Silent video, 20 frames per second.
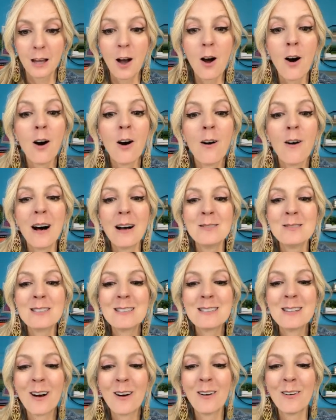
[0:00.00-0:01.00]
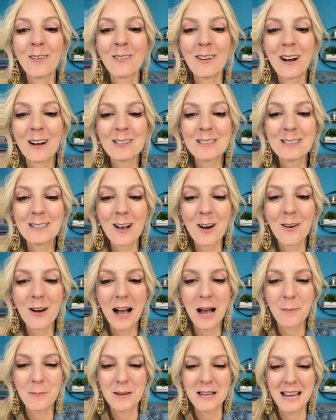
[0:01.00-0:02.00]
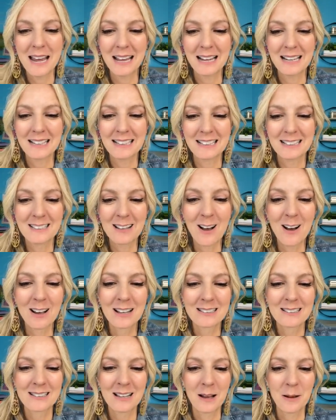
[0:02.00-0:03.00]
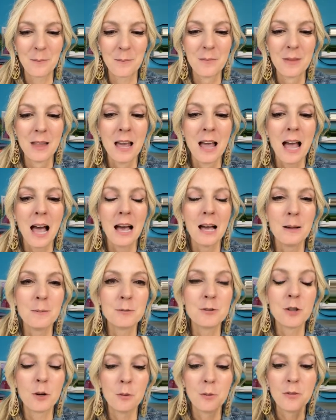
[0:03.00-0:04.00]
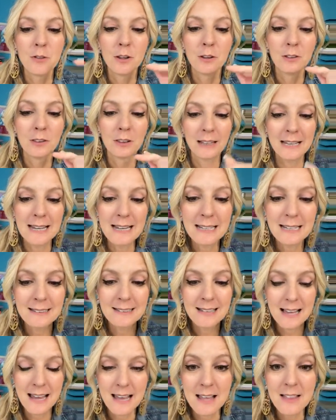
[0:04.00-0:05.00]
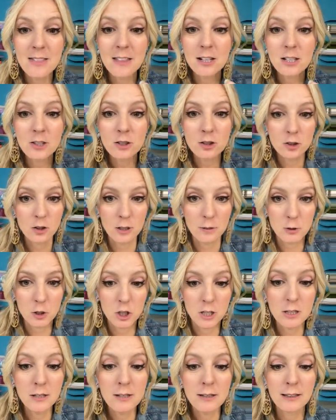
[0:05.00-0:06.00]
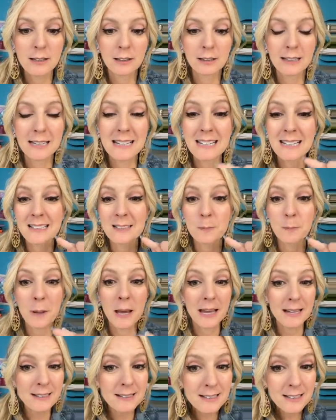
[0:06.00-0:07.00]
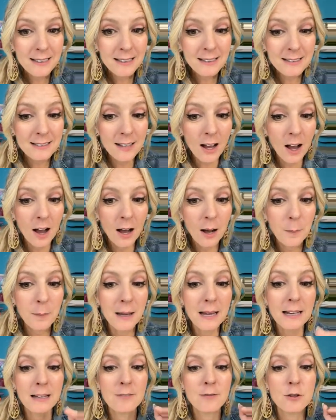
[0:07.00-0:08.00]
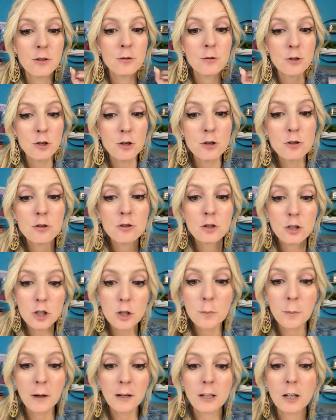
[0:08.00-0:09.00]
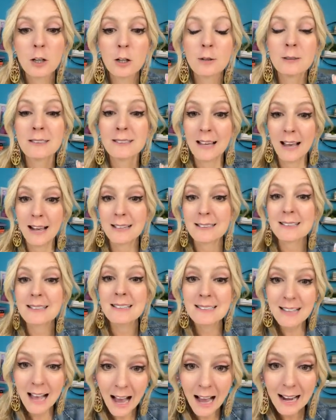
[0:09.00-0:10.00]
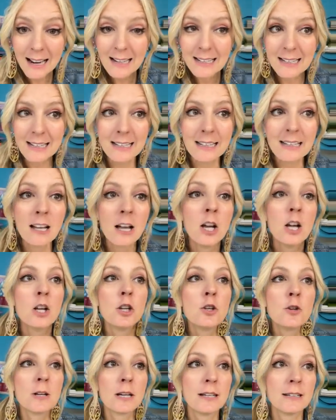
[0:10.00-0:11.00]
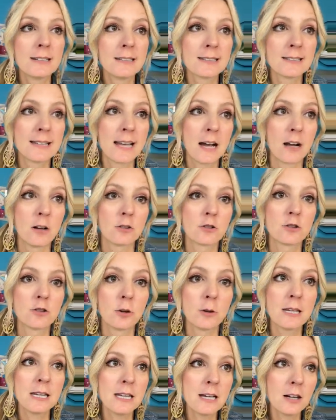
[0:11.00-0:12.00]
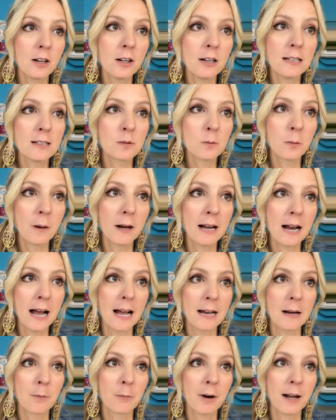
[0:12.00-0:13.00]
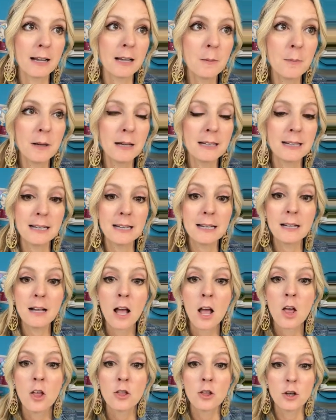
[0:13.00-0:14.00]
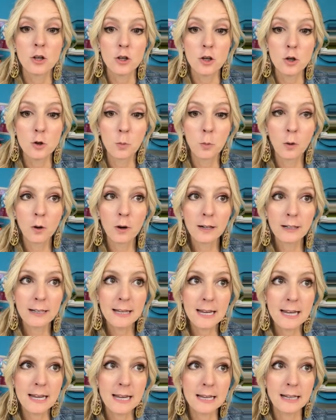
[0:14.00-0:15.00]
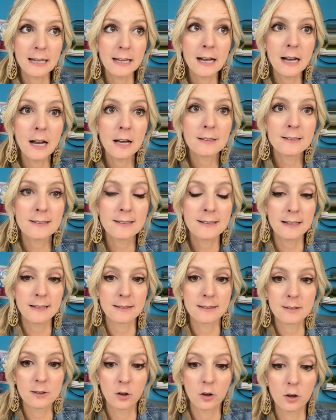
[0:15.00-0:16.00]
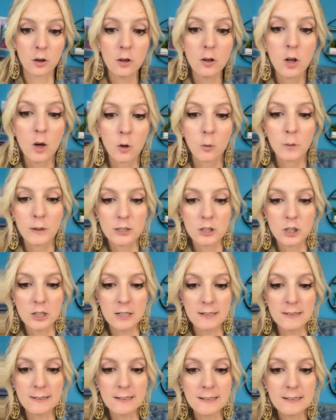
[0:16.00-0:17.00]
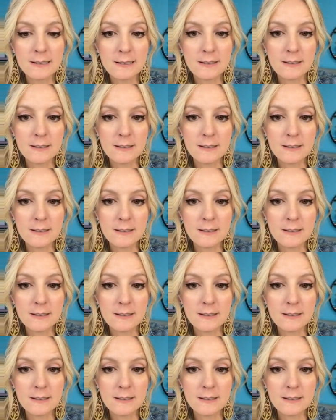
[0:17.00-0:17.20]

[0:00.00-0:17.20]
oh, I'm so, I'm so happy, Annie. That's awesome. And so the link is in the description. The link is pinned to the top. And if you use coupon code Texas Heidi, you get a discount. So here is what I am recommending the Newborn King stencil, which is in